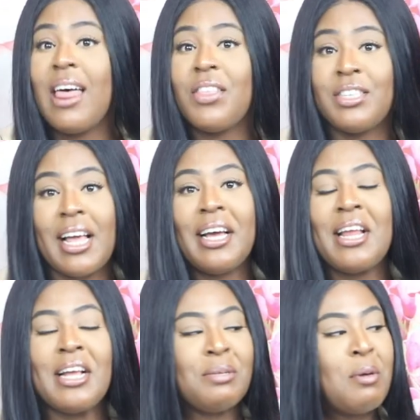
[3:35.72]
The
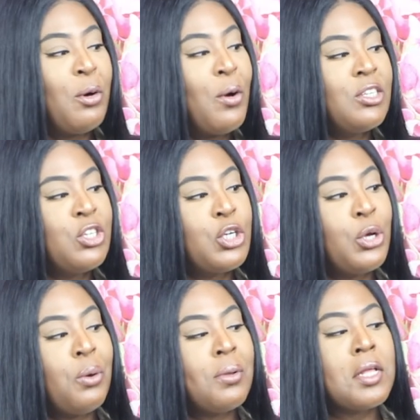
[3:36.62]
second item I'm going to show
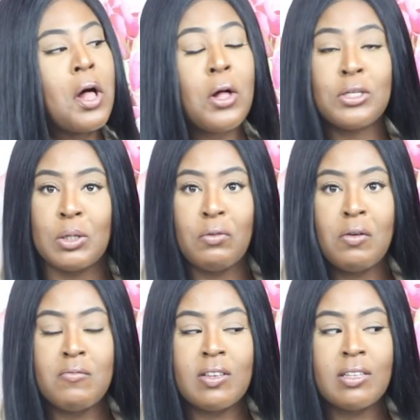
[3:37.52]
you is also
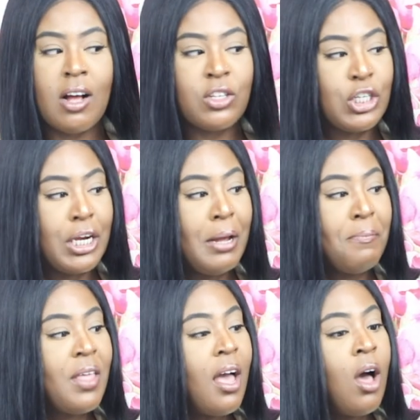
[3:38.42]
from
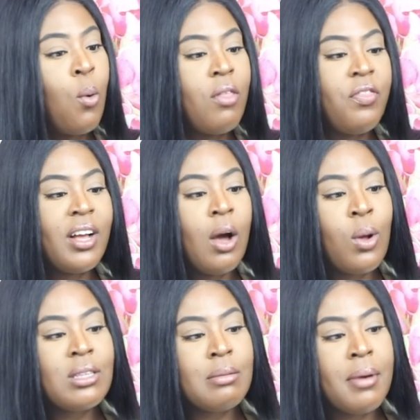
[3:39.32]
Versace. One thing I
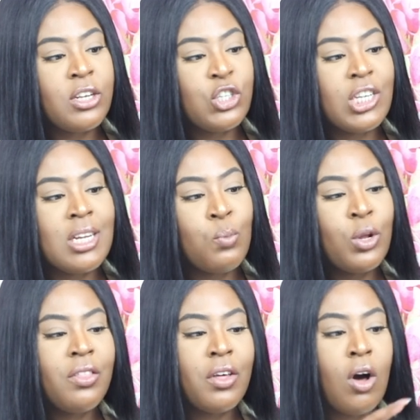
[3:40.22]
want to mention,
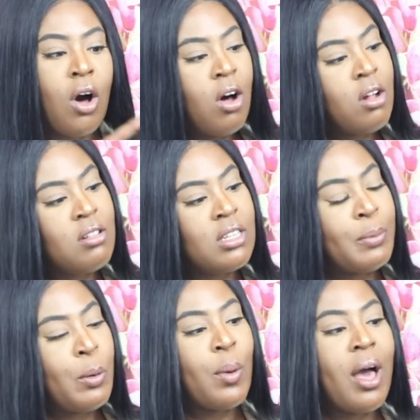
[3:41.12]
one of the cons
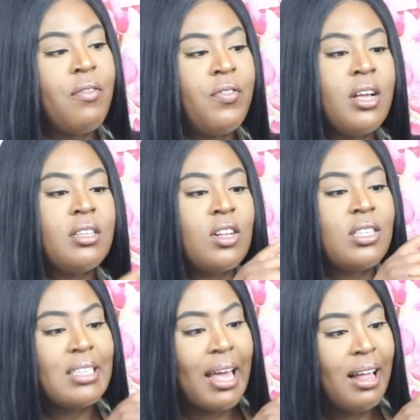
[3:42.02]
about buying things
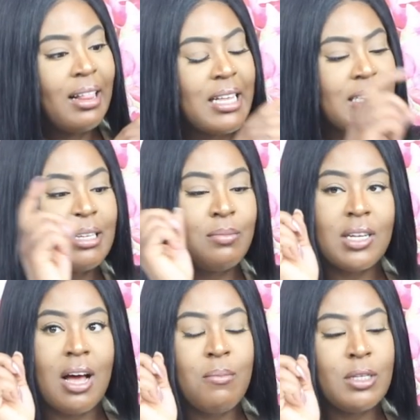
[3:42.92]
on sale is
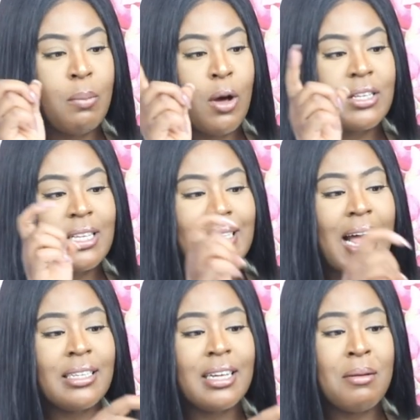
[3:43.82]
sometimes the boxes
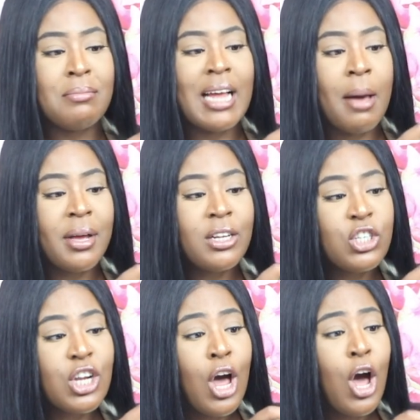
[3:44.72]
can come
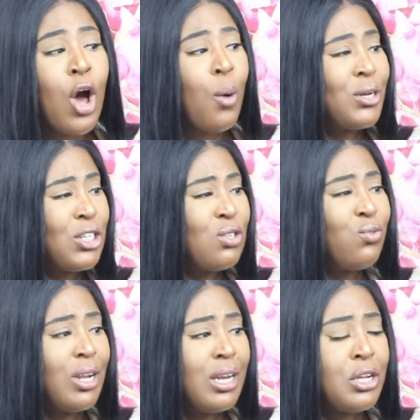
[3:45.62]
damaged, which
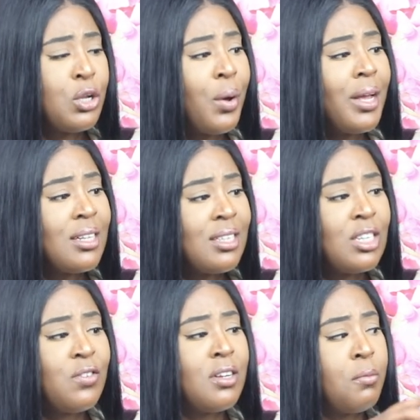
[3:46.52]
is really annoying
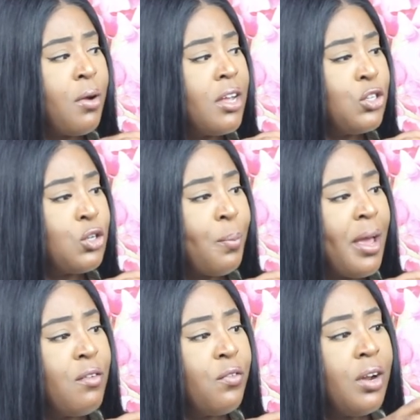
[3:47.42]
considering the prices you're
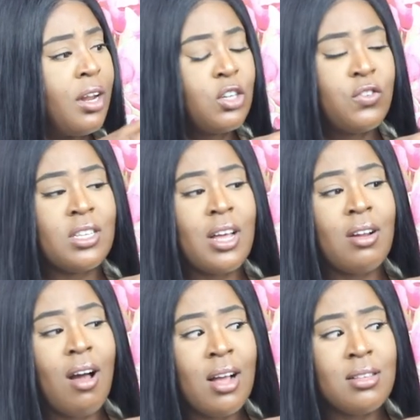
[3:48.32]
paying for a luxury
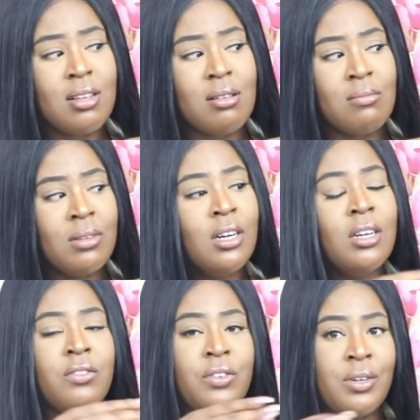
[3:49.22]
designer item
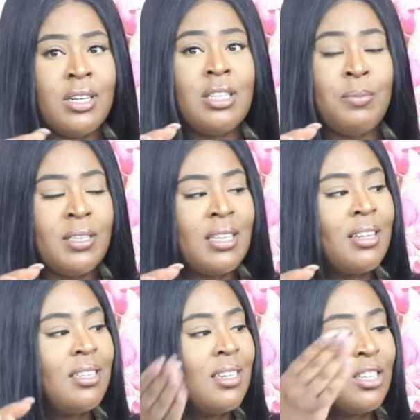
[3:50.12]
for it to be
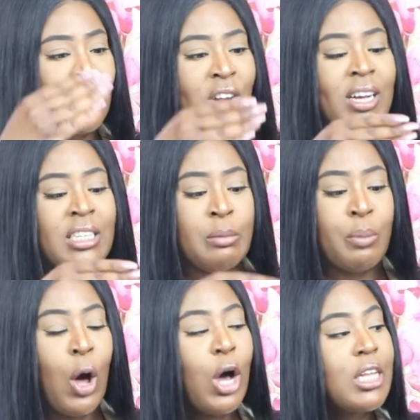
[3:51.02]
sent in a scraggedy
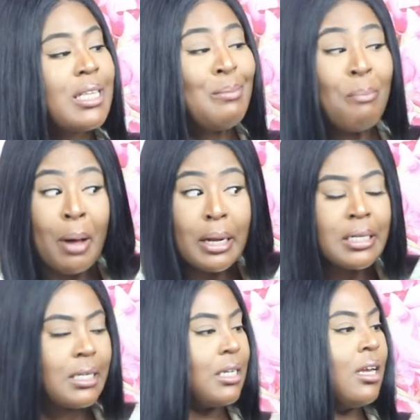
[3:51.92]
box.
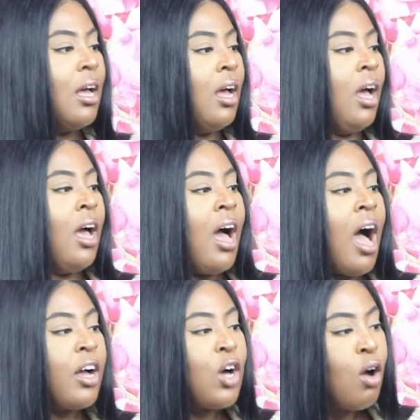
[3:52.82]
But
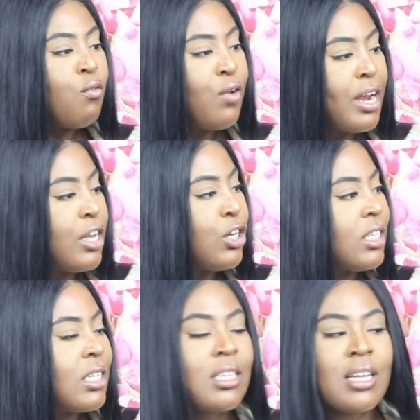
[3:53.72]
I got a really
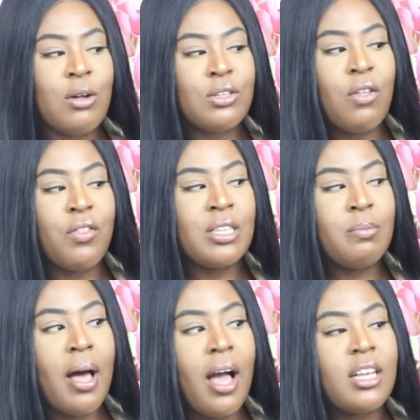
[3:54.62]
good discount on
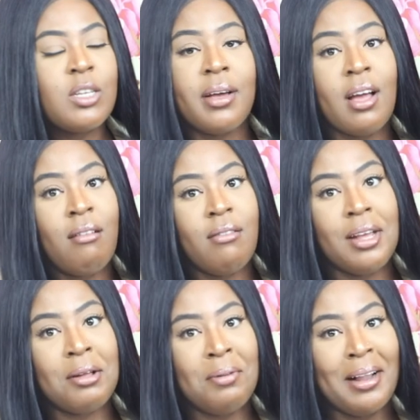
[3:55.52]
this bag, so I can't
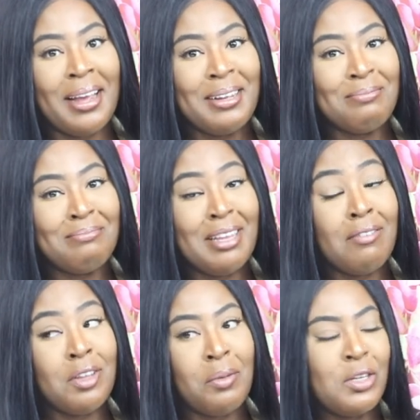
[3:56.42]
really complain,
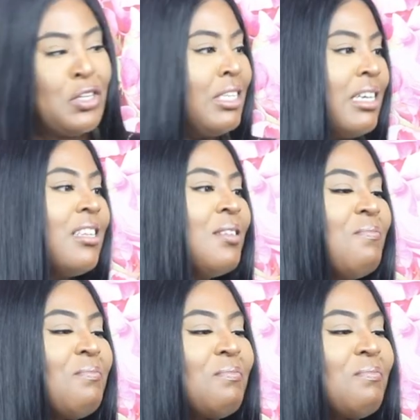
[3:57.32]
even though I just did.